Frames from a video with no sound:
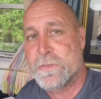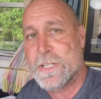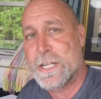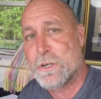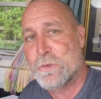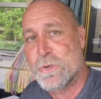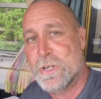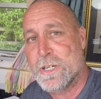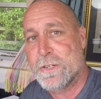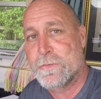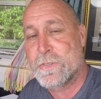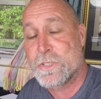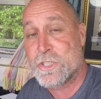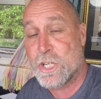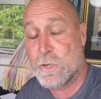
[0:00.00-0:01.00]
now
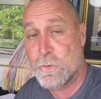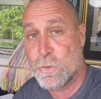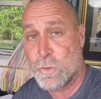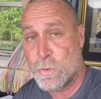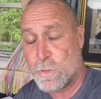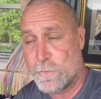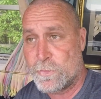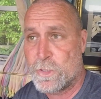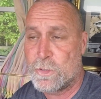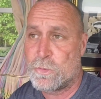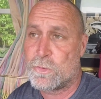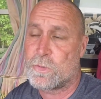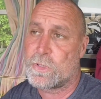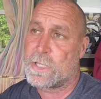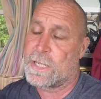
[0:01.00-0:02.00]
arrived, so all of
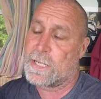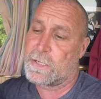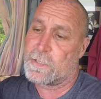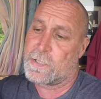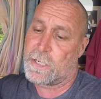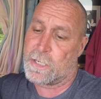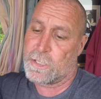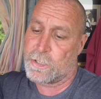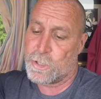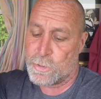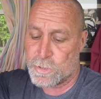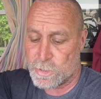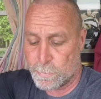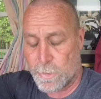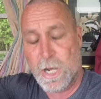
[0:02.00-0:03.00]
you that
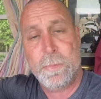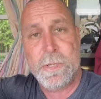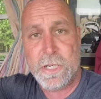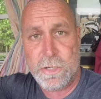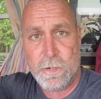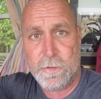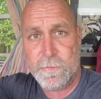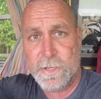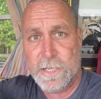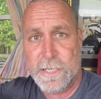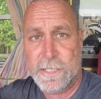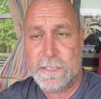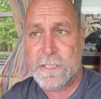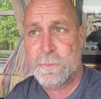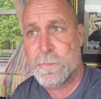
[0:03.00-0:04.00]
use the buy me a coffee
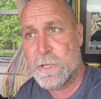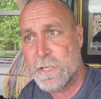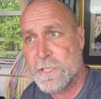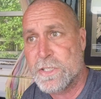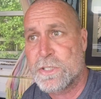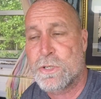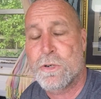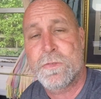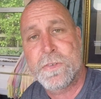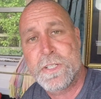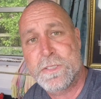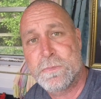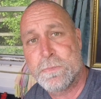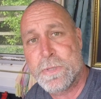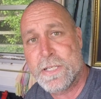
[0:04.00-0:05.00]
link to buy us
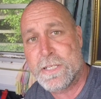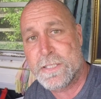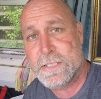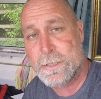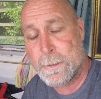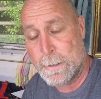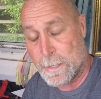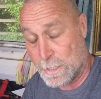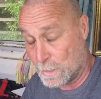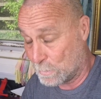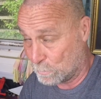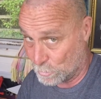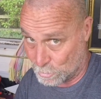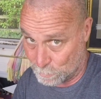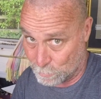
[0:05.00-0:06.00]
coffees and beers,
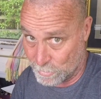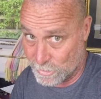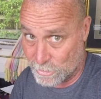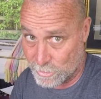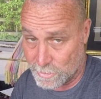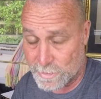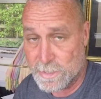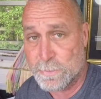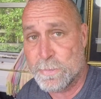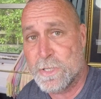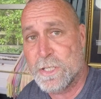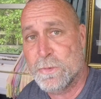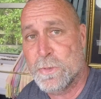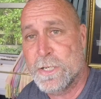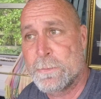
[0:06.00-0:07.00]
much appreciated by
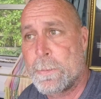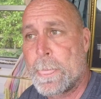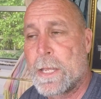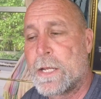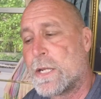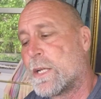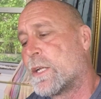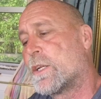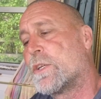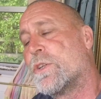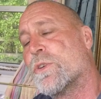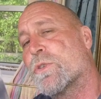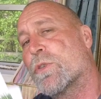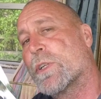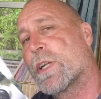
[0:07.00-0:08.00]
the way.
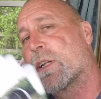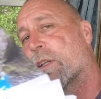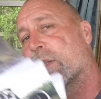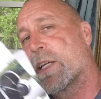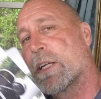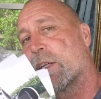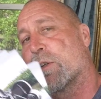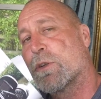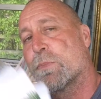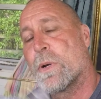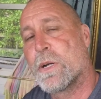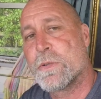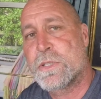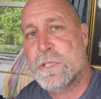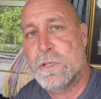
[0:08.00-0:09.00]
Your little thank you
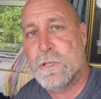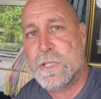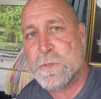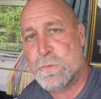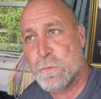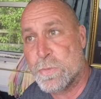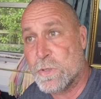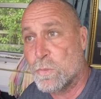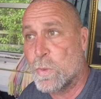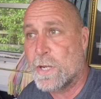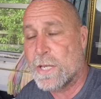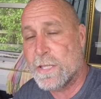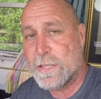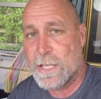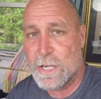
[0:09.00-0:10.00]
postcards will be
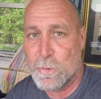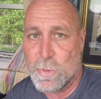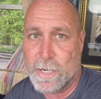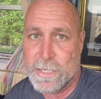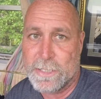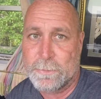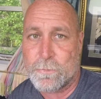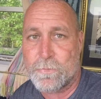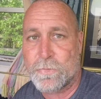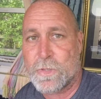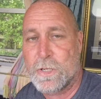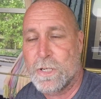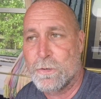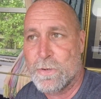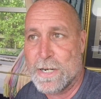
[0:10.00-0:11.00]
winging their way
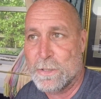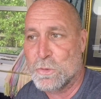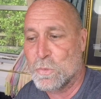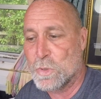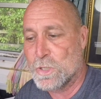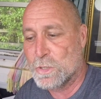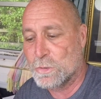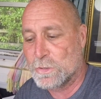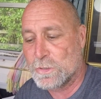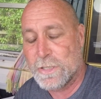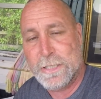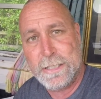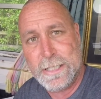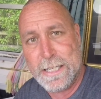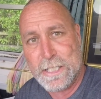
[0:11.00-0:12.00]
around the world
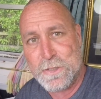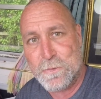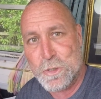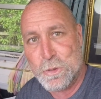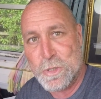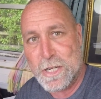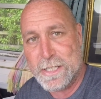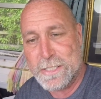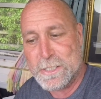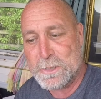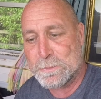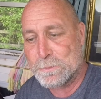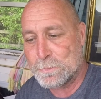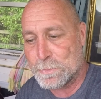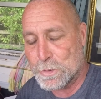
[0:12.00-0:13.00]
in the next few days,
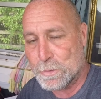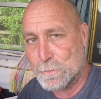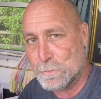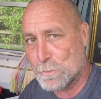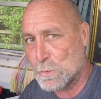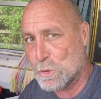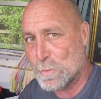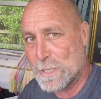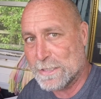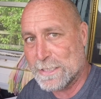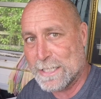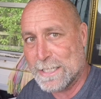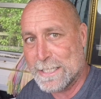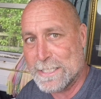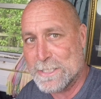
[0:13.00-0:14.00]
but more about
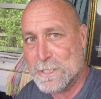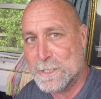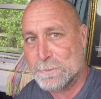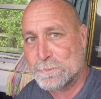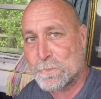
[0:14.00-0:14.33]
that later.